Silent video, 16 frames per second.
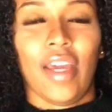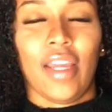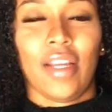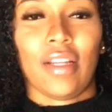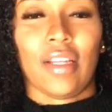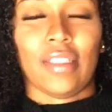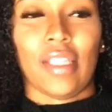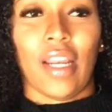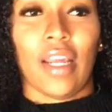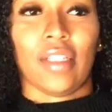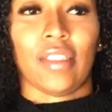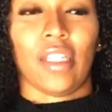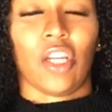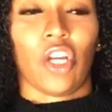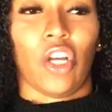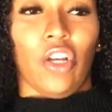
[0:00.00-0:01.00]
it because it
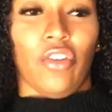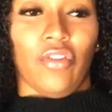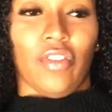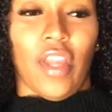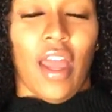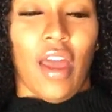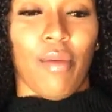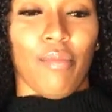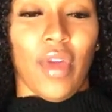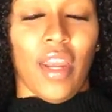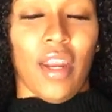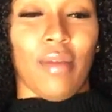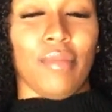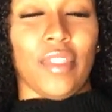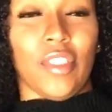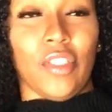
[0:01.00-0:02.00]
has a curved hem and
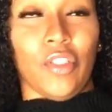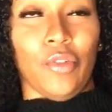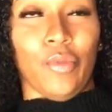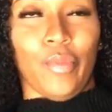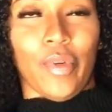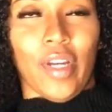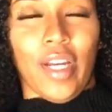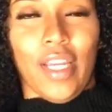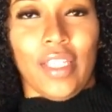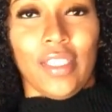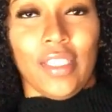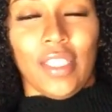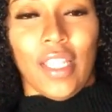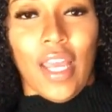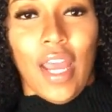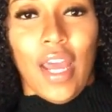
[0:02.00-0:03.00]
I'm super
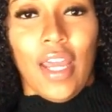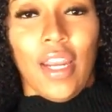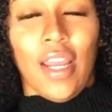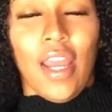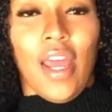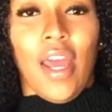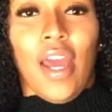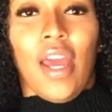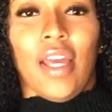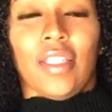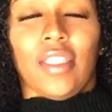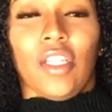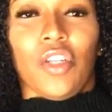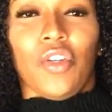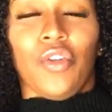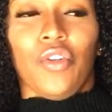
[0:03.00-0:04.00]
into that. It
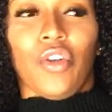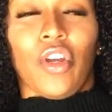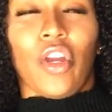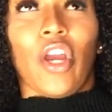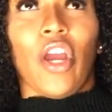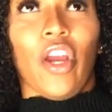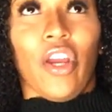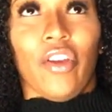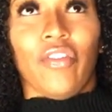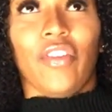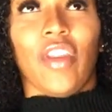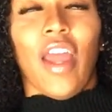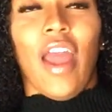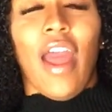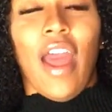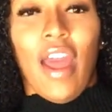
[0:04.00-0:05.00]
has a
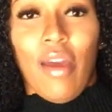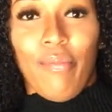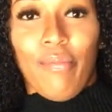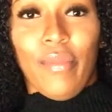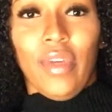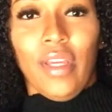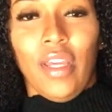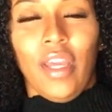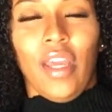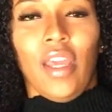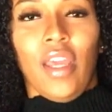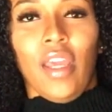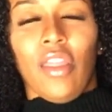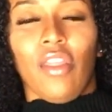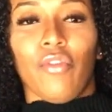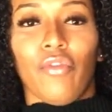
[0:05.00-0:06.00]
curved hem
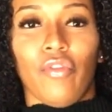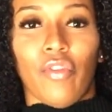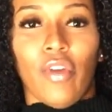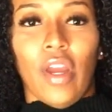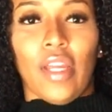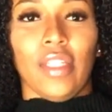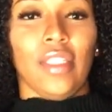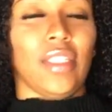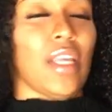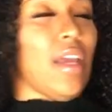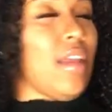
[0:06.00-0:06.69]
in the front